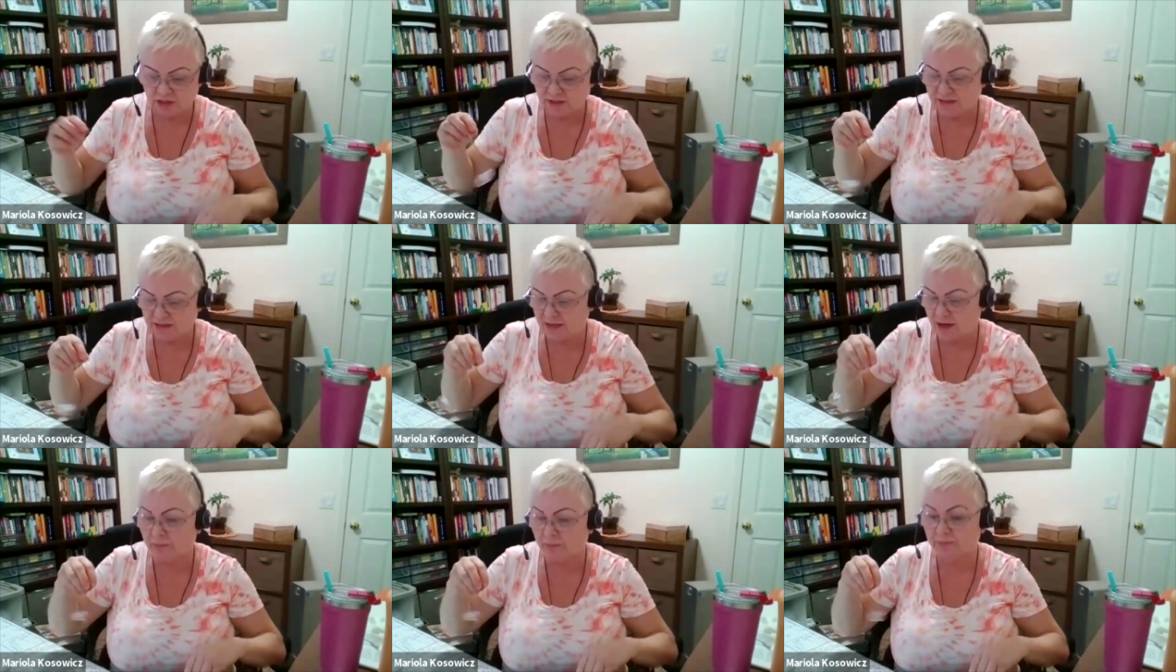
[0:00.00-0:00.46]

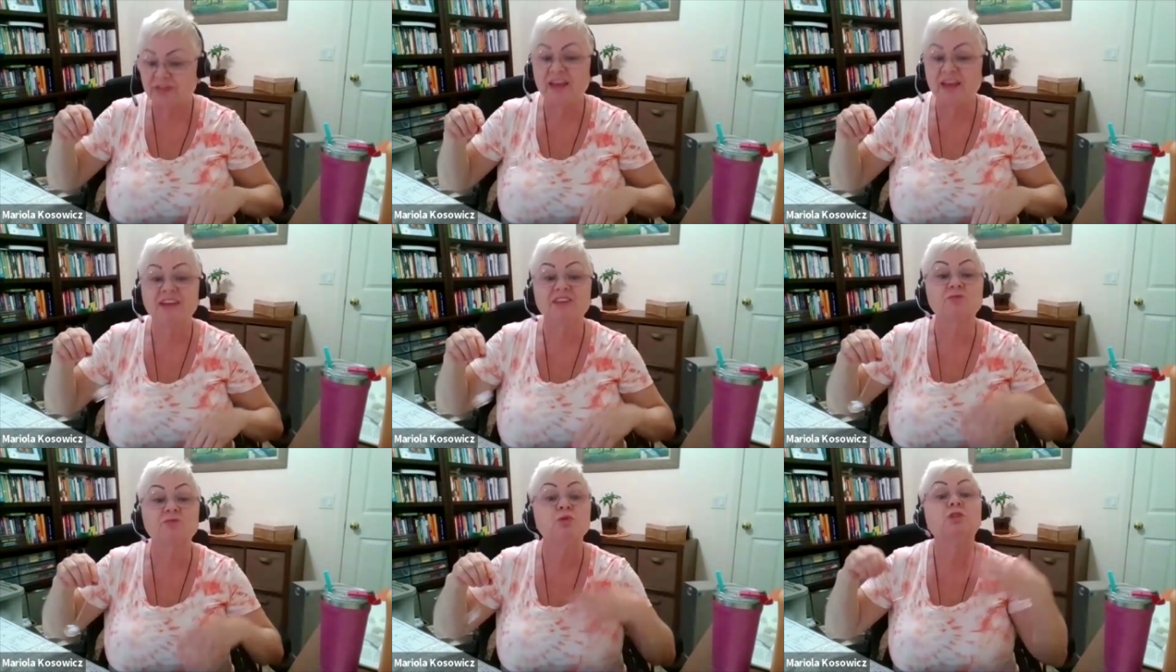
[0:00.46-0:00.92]
So
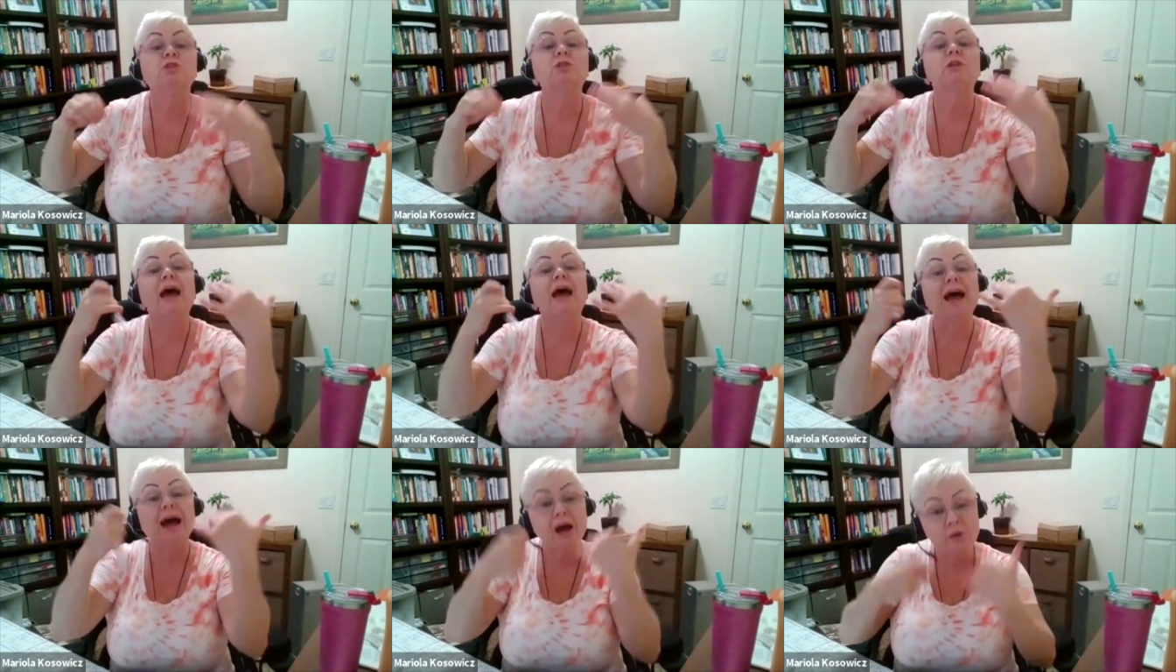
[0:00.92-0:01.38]
that's what
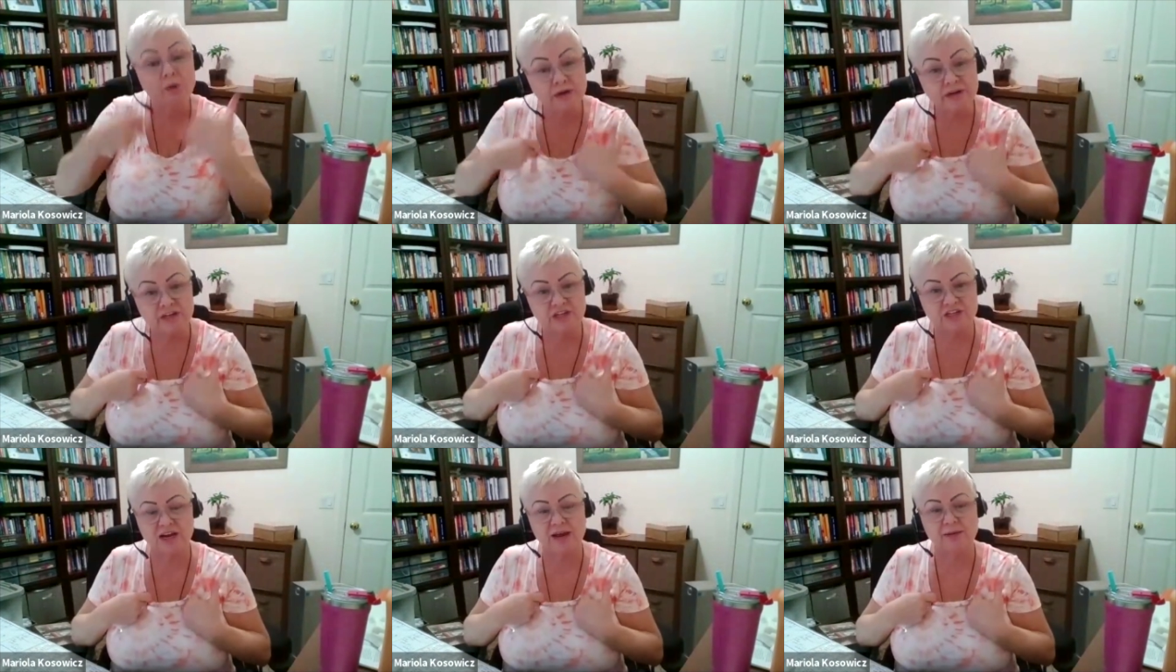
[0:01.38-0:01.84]
our
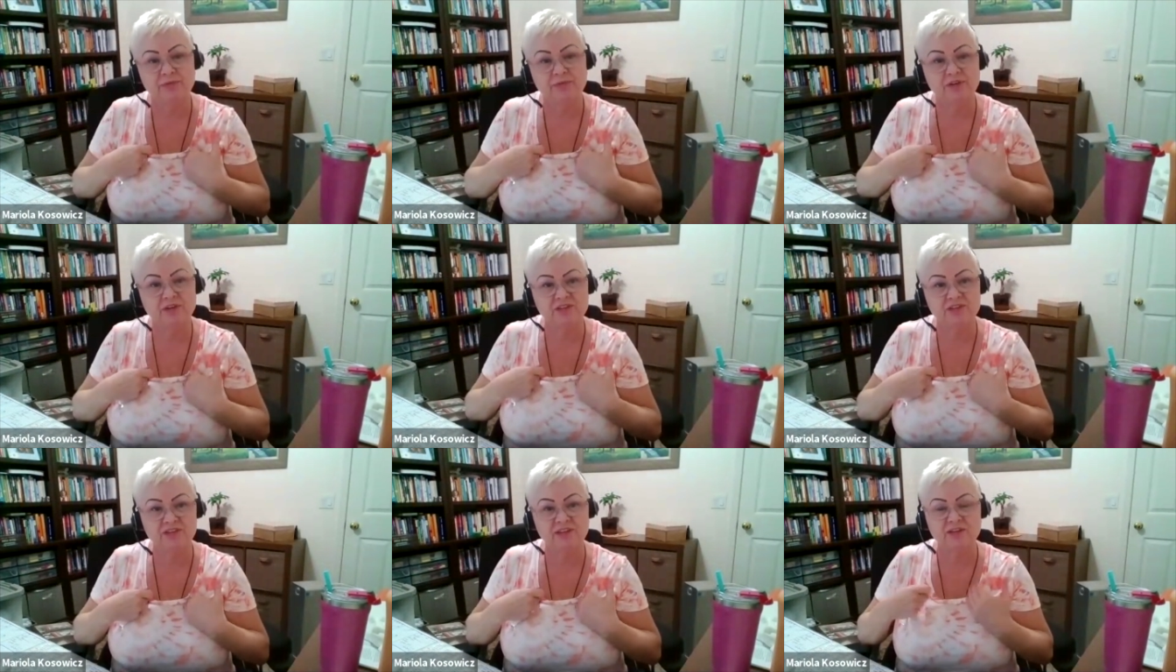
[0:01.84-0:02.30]
job
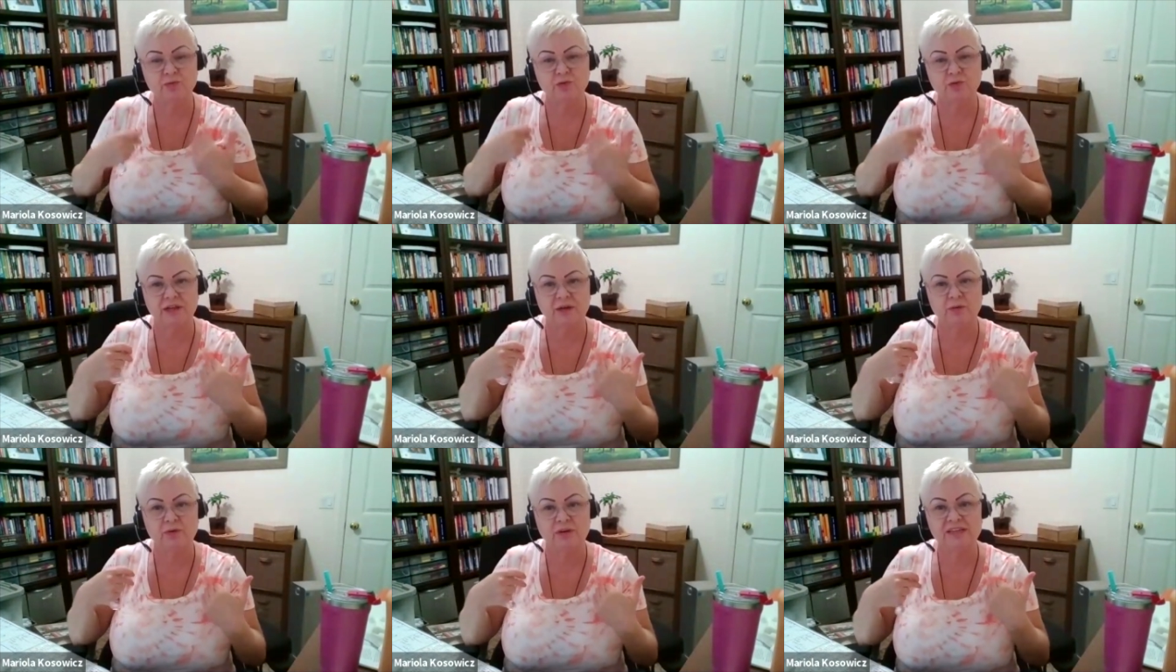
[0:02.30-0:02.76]
is. That's what
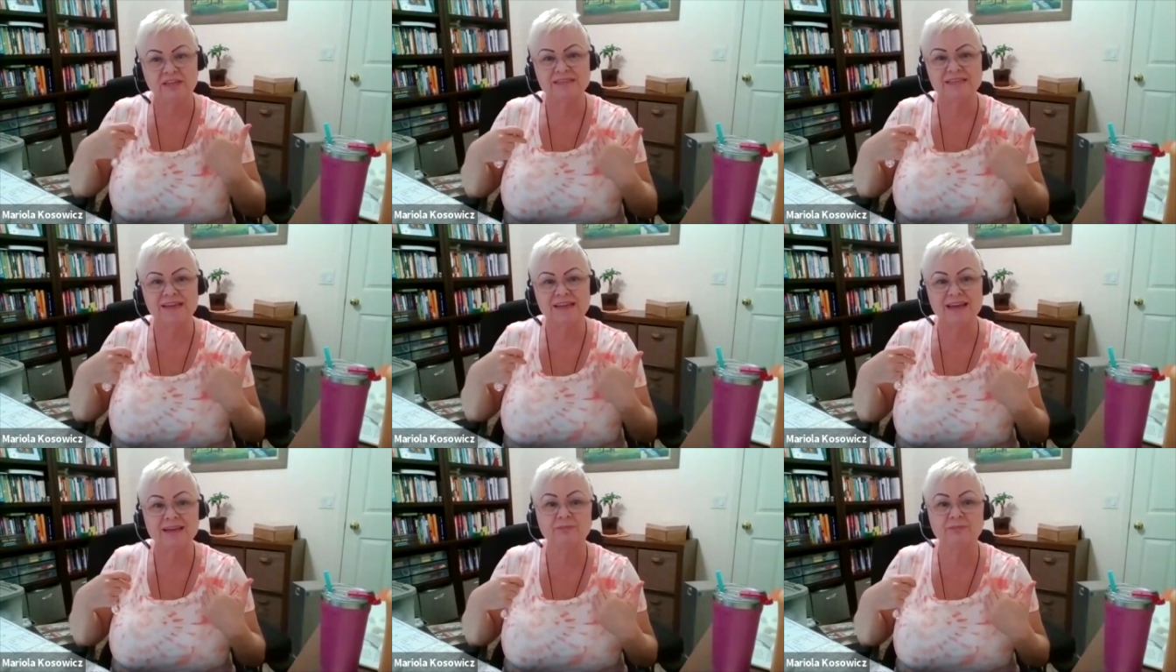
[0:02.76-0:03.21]
I want to
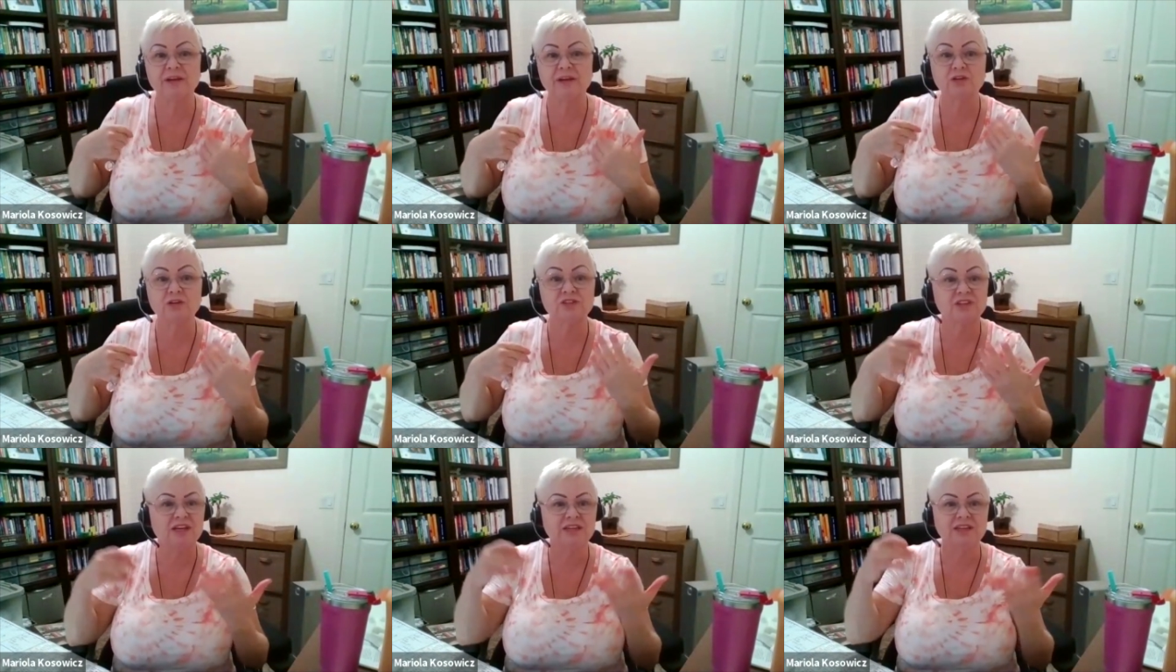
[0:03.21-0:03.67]
say,
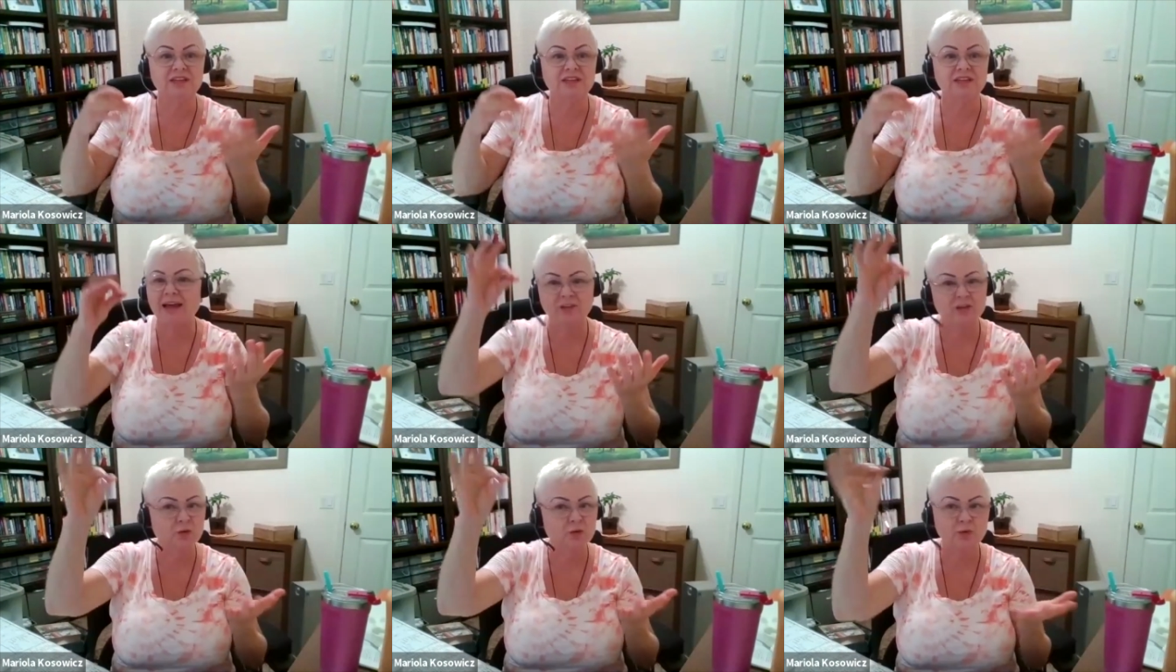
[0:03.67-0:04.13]
because they're
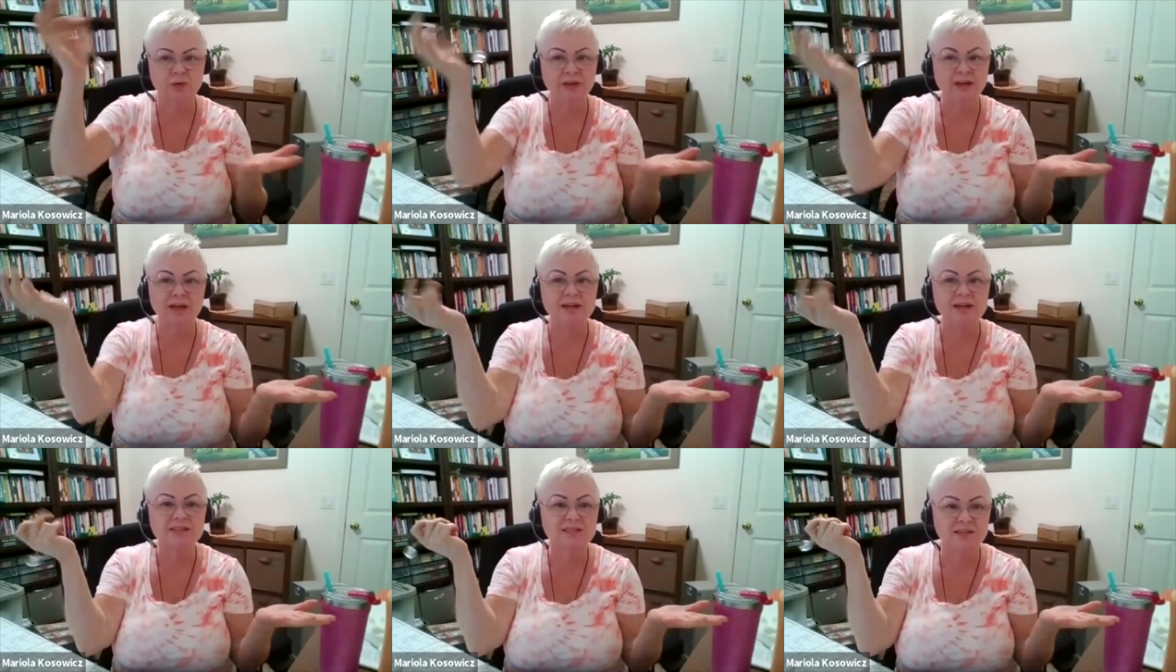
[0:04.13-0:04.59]
not doing
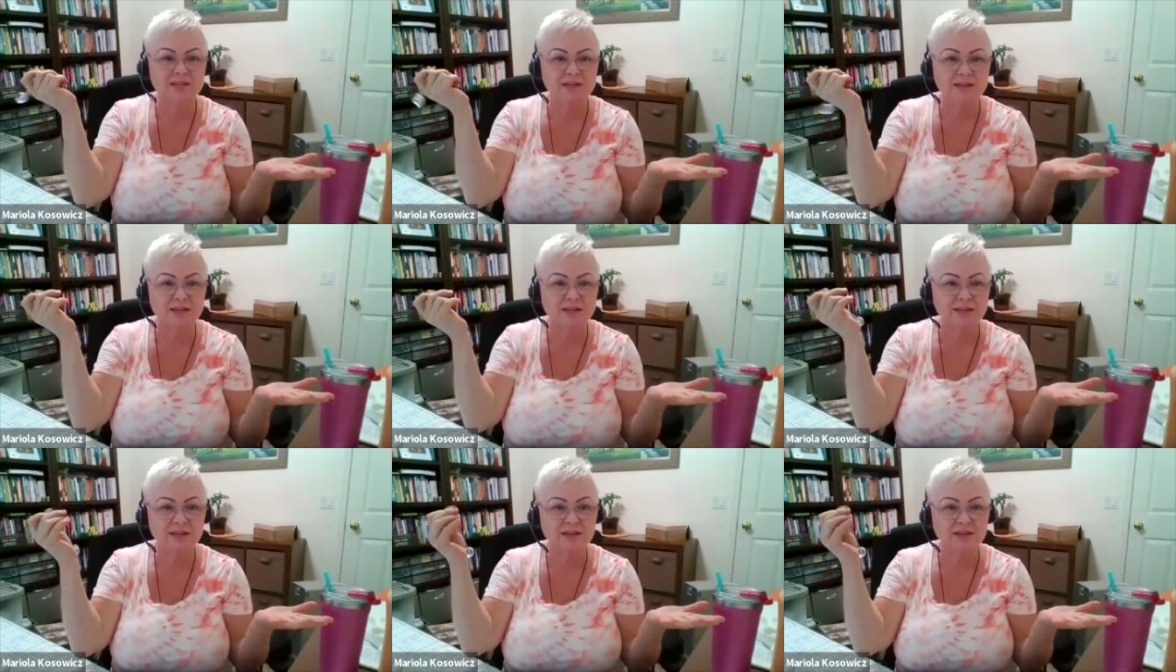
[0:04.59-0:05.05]

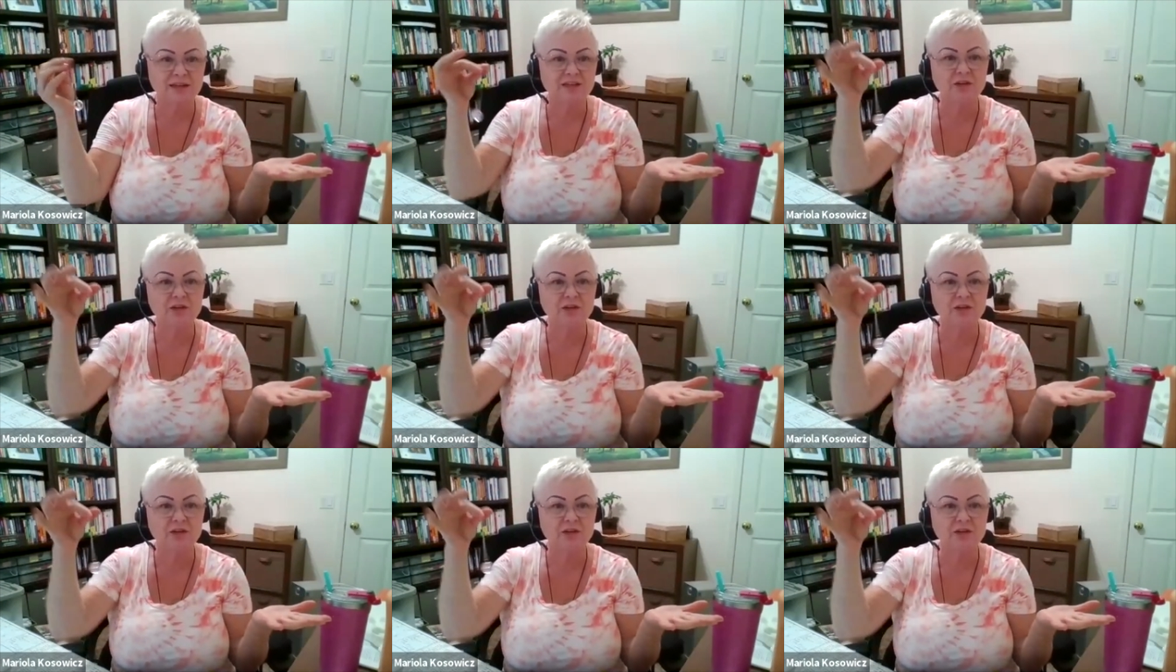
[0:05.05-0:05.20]
SRT. They